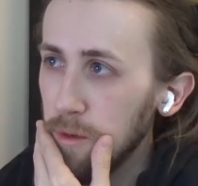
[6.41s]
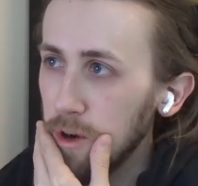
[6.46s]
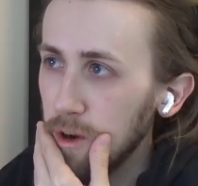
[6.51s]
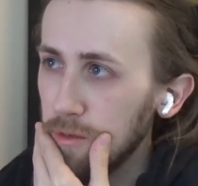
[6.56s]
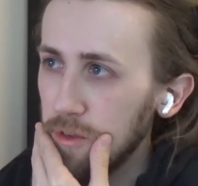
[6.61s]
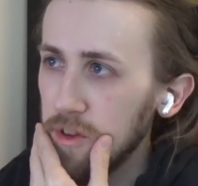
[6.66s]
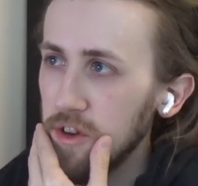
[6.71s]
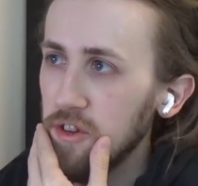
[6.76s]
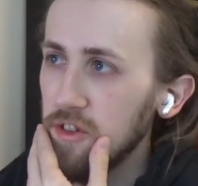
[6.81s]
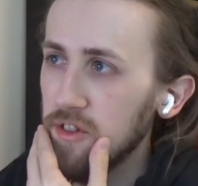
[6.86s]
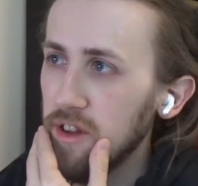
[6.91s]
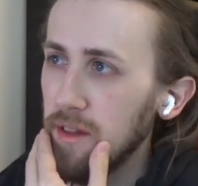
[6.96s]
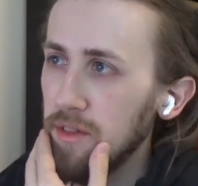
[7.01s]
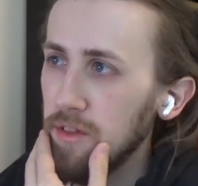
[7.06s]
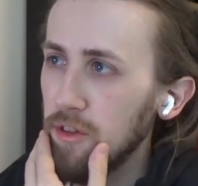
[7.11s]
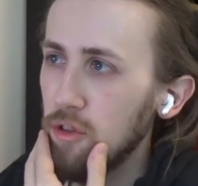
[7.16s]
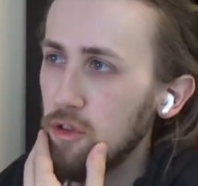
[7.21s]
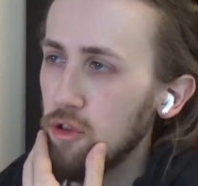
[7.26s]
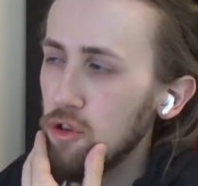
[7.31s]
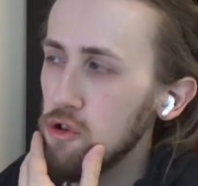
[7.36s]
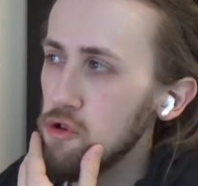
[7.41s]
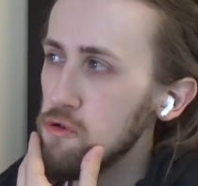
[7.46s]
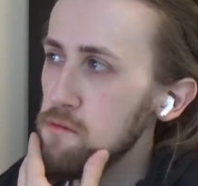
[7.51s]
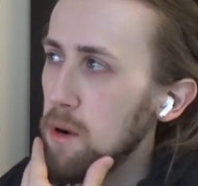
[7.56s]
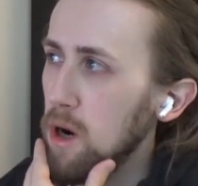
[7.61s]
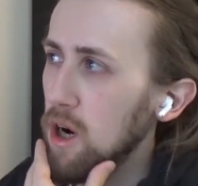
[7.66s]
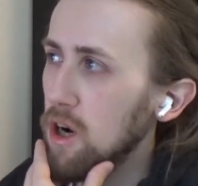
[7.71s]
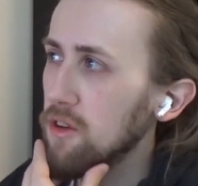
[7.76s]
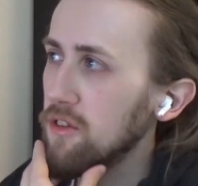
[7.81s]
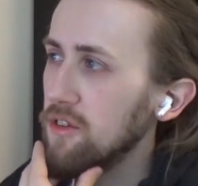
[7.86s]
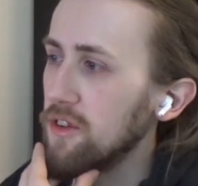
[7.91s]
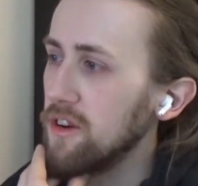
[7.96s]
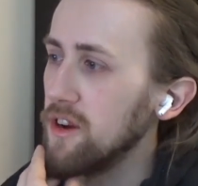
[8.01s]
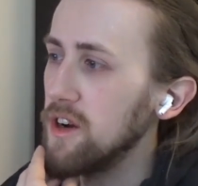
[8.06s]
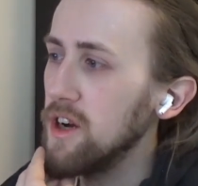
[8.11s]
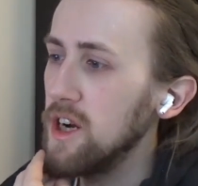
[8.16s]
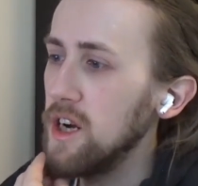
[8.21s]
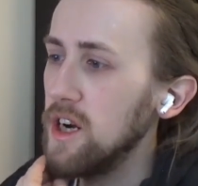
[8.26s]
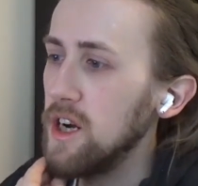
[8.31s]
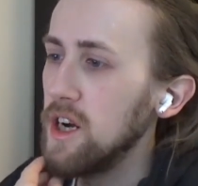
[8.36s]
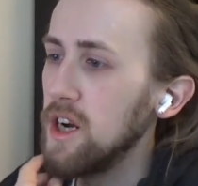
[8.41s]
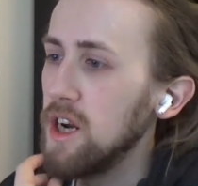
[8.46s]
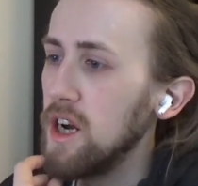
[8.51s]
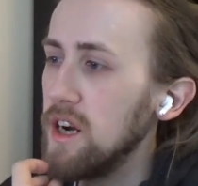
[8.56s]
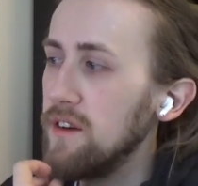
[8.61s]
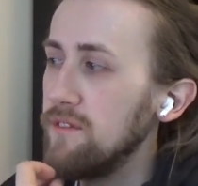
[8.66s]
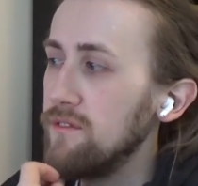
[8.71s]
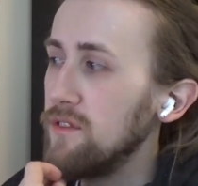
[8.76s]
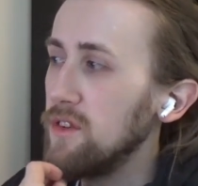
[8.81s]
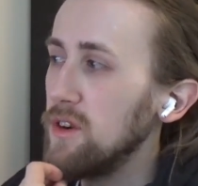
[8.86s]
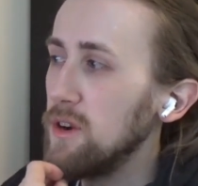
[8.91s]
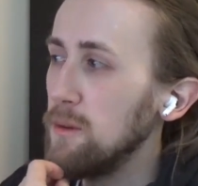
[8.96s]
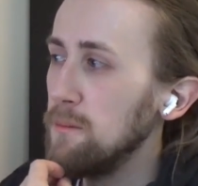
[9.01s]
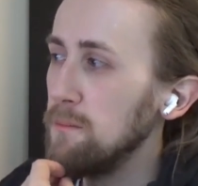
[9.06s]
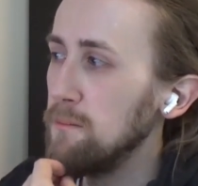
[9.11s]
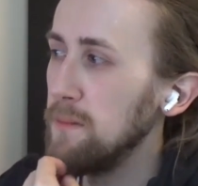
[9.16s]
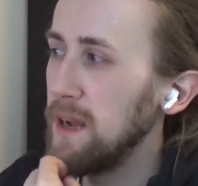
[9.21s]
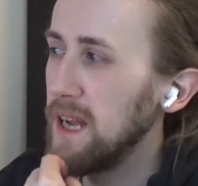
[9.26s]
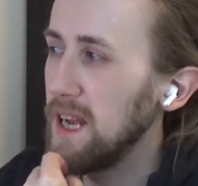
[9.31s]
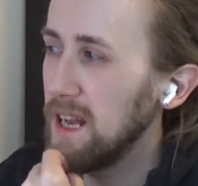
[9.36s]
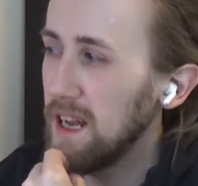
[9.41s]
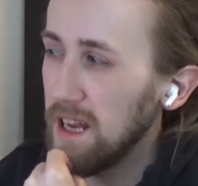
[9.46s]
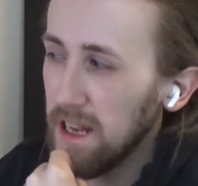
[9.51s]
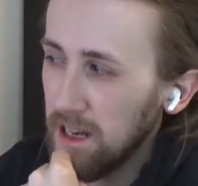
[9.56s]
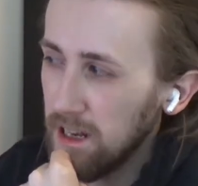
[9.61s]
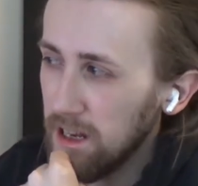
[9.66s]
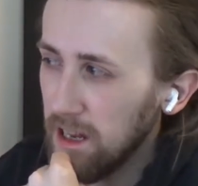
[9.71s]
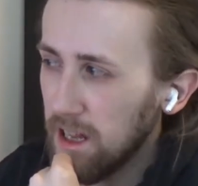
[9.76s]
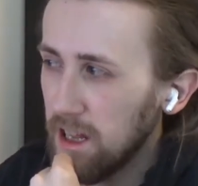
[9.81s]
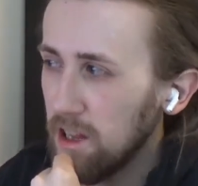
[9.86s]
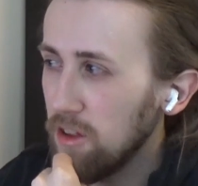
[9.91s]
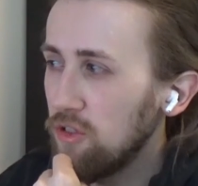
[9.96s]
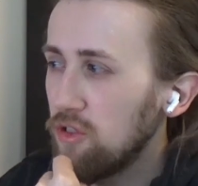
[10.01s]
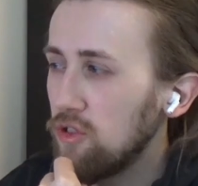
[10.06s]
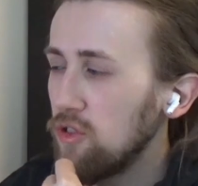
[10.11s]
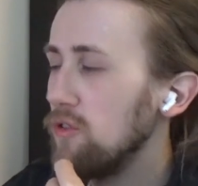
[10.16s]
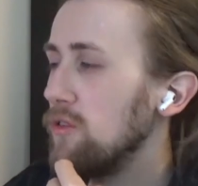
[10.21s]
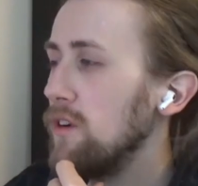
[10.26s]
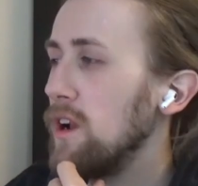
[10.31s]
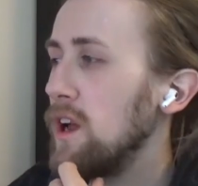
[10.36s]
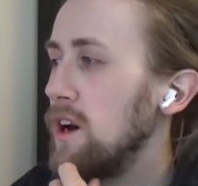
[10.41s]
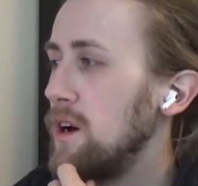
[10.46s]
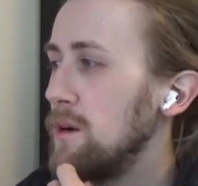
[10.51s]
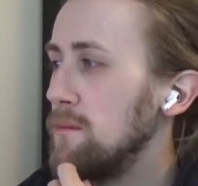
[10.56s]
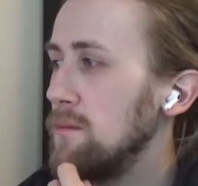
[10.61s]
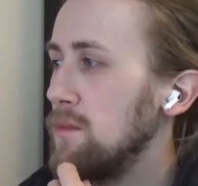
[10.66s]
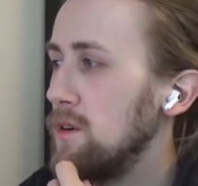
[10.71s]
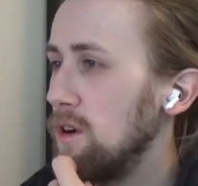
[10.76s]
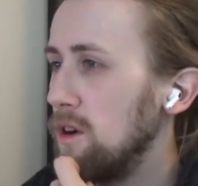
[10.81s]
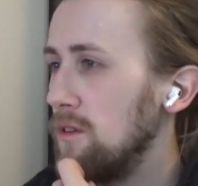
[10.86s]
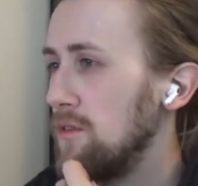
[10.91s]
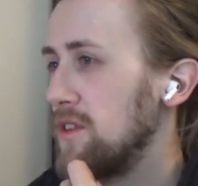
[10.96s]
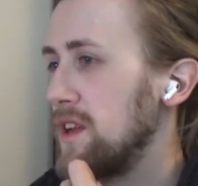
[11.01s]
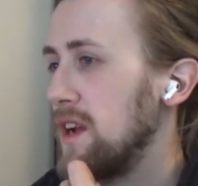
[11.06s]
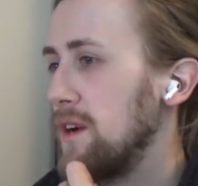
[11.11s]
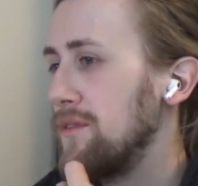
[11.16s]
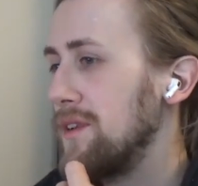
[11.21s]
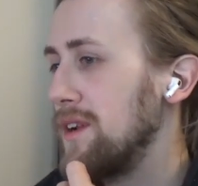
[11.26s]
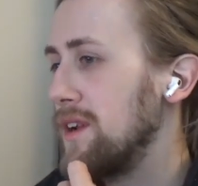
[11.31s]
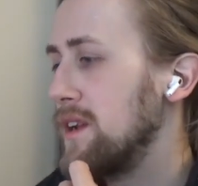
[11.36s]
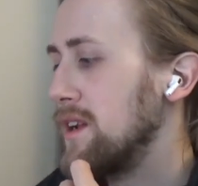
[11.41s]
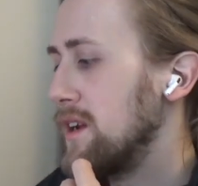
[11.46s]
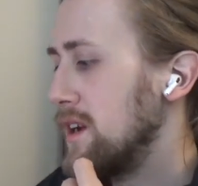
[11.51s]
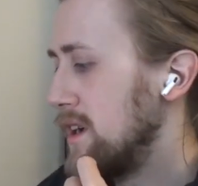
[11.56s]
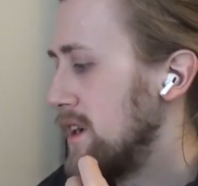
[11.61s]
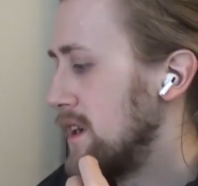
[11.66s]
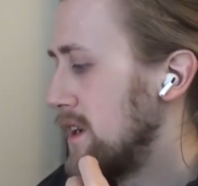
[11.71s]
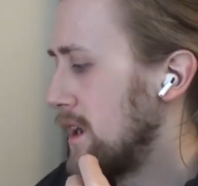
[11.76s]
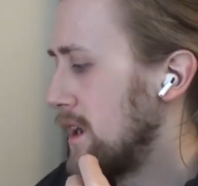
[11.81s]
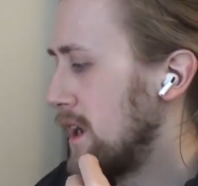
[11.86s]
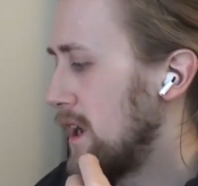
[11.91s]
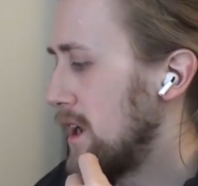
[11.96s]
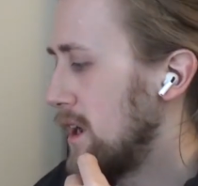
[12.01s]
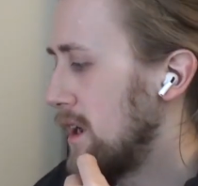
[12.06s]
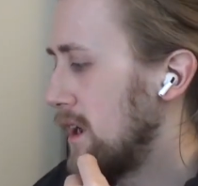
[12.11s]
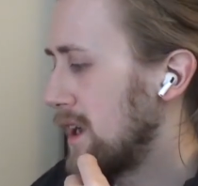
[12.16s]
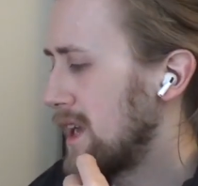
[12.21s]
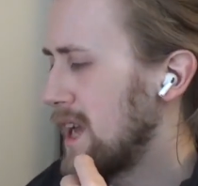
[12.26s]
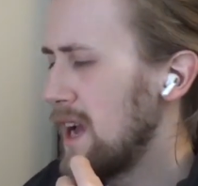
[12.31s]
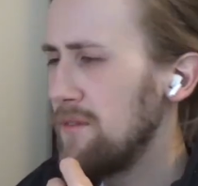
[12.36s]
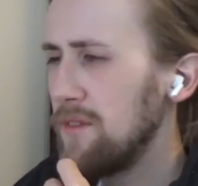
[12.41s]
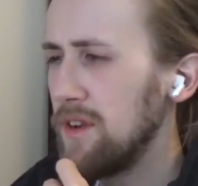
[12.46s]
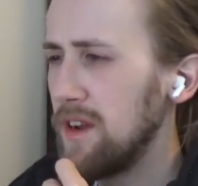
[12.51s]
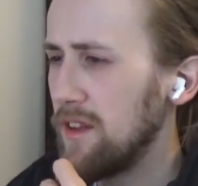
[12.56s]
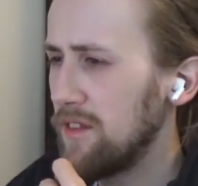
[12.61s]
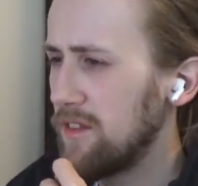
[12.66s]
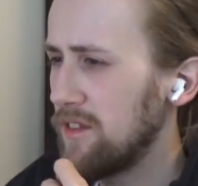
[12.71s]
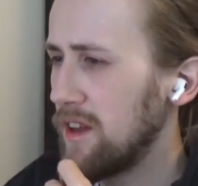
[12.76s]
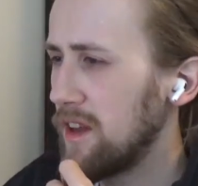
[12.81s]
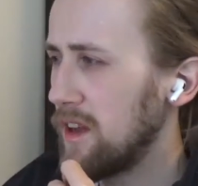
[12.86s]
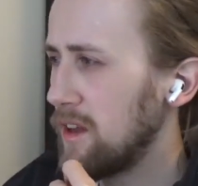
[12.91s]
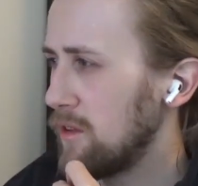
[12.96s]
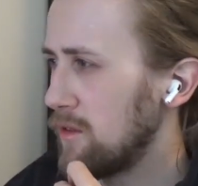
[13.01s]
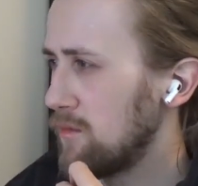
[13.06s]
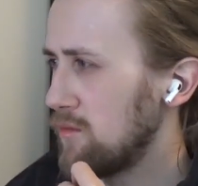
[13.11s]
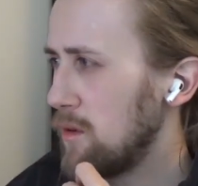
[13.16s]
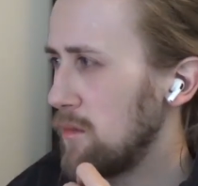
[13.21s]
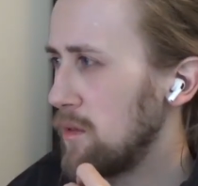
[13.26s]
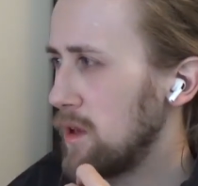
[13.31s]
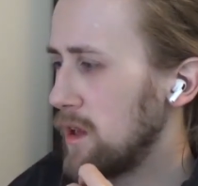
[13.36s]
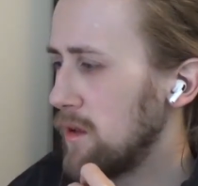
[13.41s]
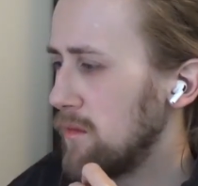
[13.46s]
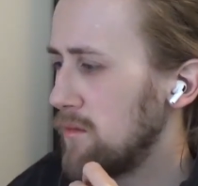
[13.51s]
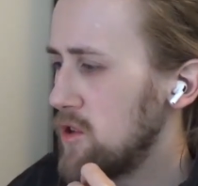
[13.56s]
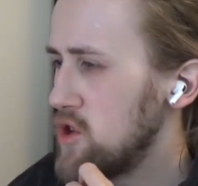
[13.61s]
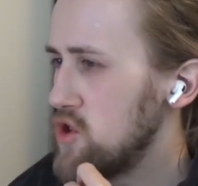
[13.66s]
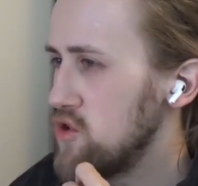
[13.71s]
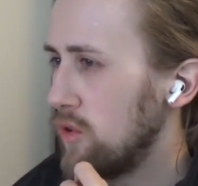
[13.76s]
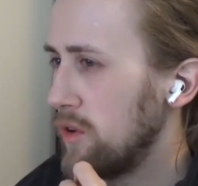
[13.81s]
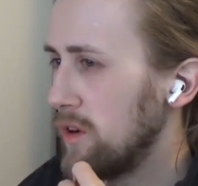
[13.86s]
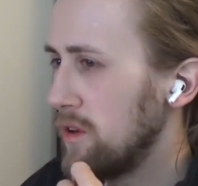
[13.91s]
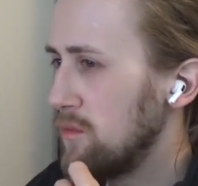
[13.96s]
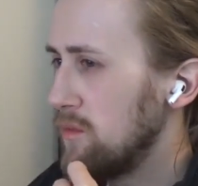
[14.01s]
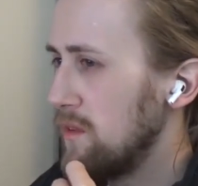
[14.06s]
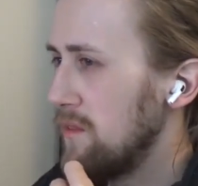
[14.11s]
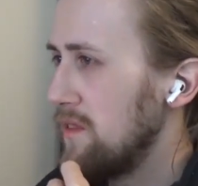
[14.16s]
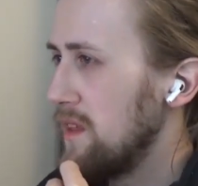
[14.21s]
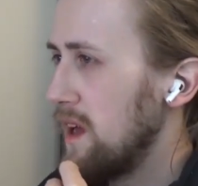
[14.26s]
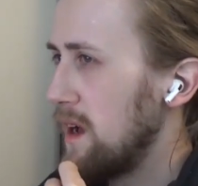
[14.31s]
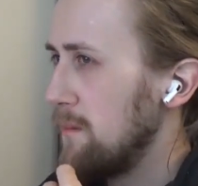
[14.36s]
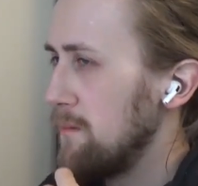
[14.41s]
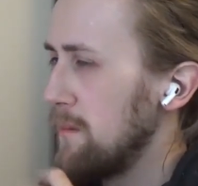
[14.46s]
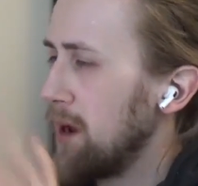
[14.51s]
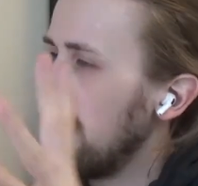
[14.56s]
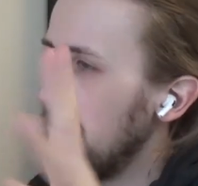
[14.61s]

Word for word: We obviously just had the two-parter uh, for mainly Nikki's storyline, but obviously having uh, Kevin, I'd say, is probably joint with that.